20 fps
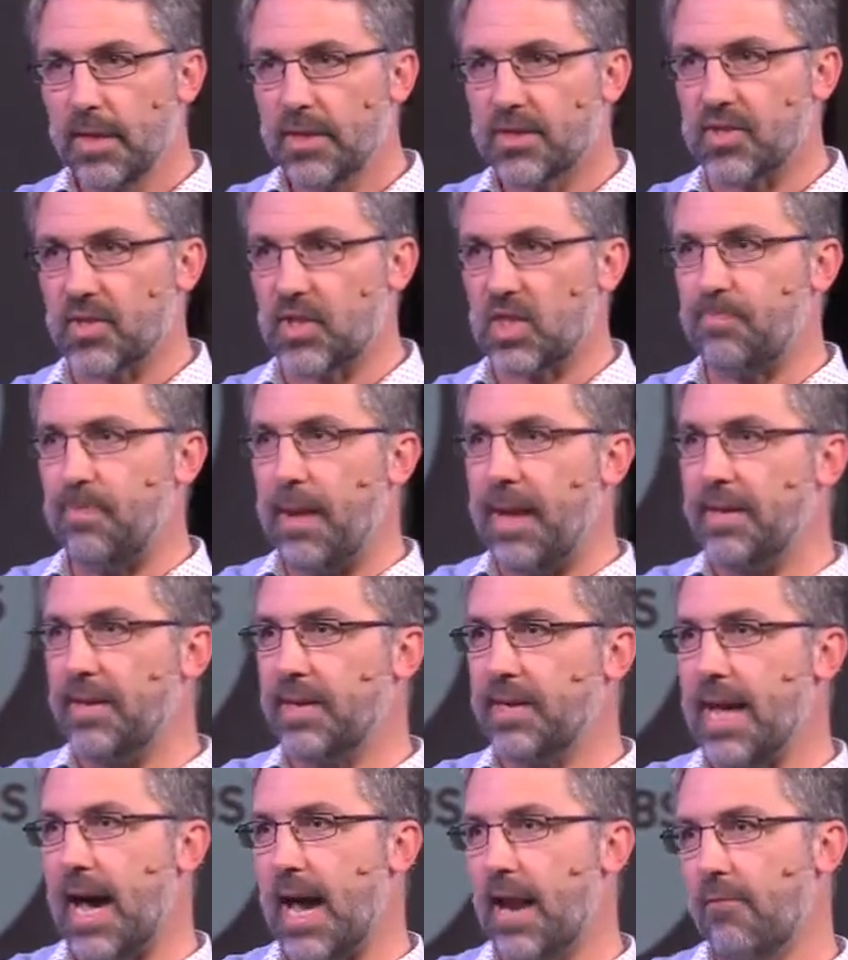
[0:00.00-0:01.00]

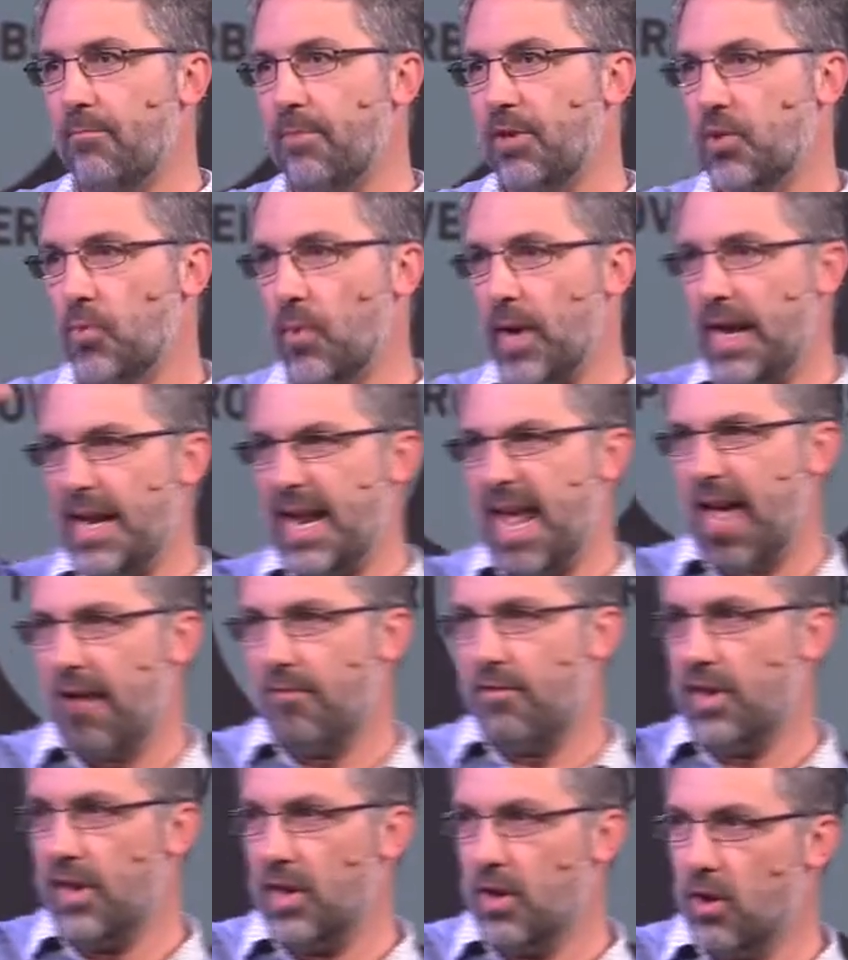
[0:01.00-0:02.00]
suspended kind of between
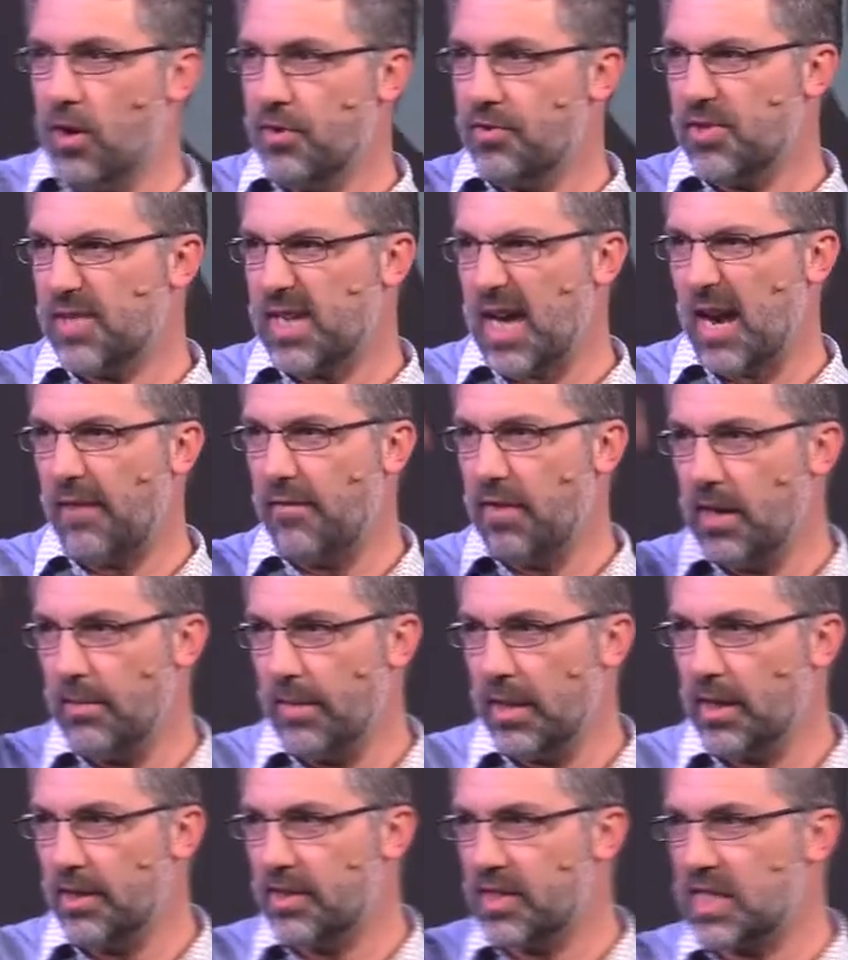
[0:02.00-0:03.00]
heaven and earth, just kind of in the
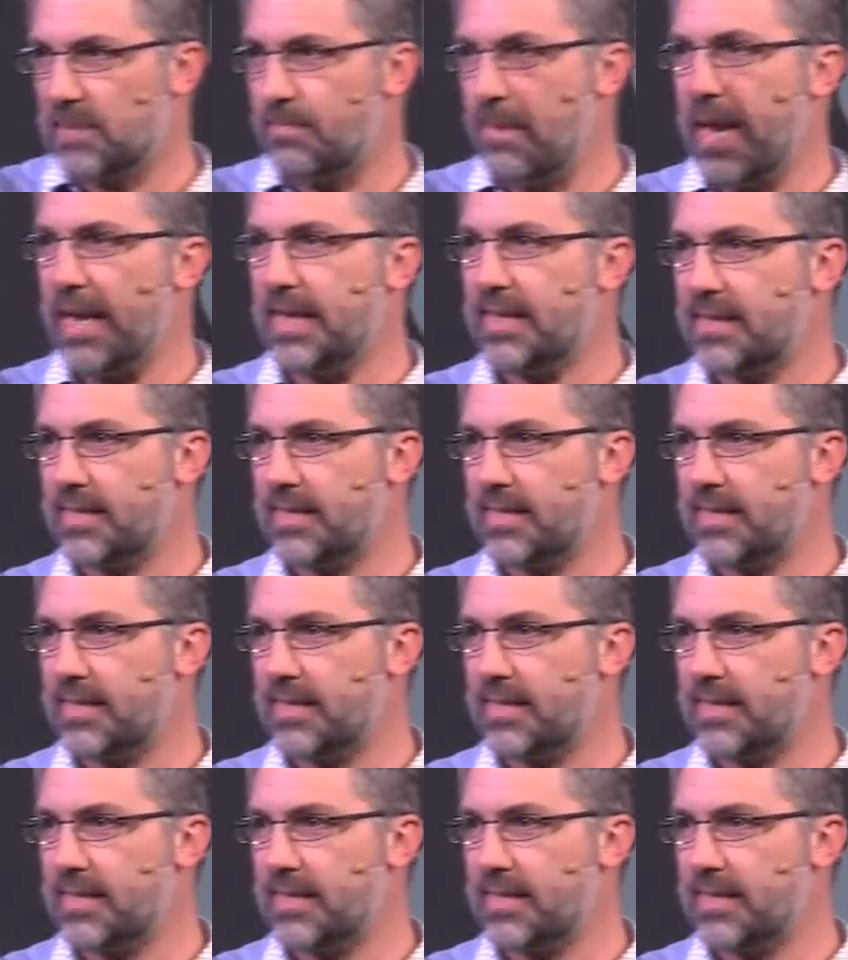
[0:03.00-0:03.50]
middle of space